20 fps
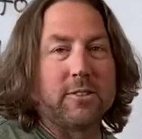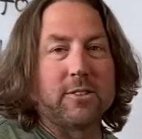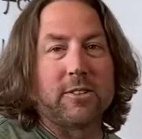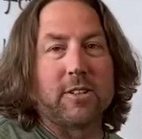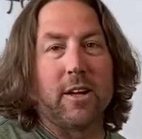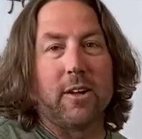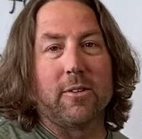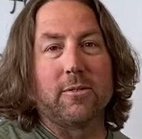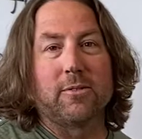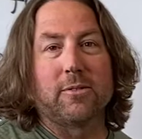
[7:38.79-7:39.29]

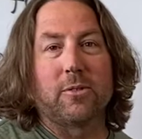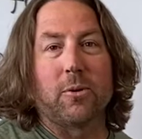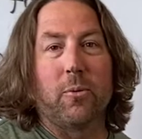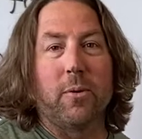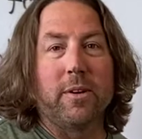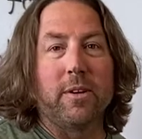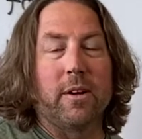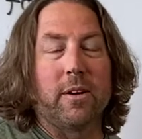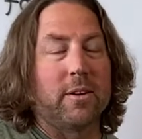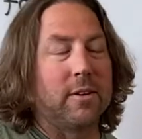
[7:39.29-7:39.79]
sell
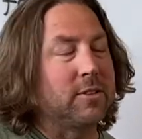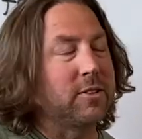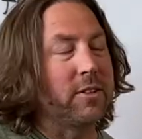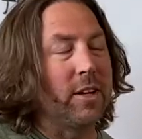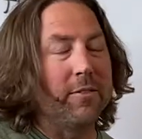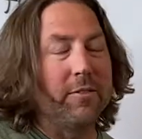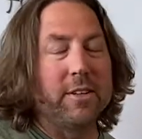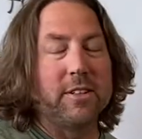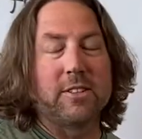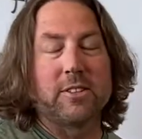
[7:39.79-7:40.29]

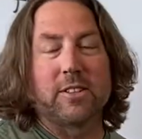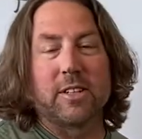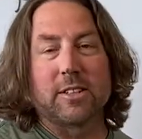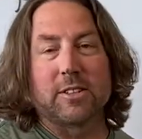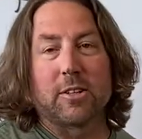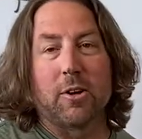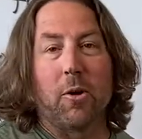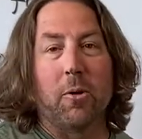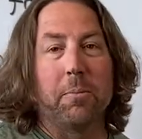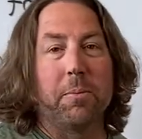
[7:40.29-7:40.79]

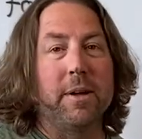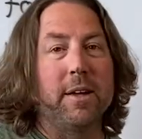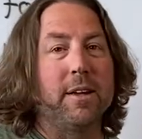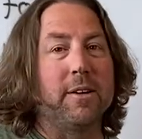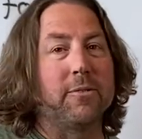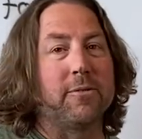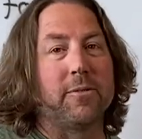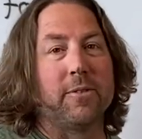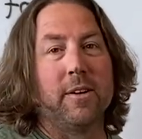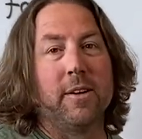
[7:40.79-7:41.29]
76 whole
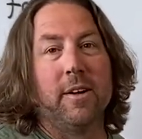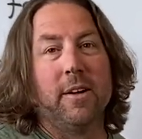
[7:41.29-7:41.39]
beef.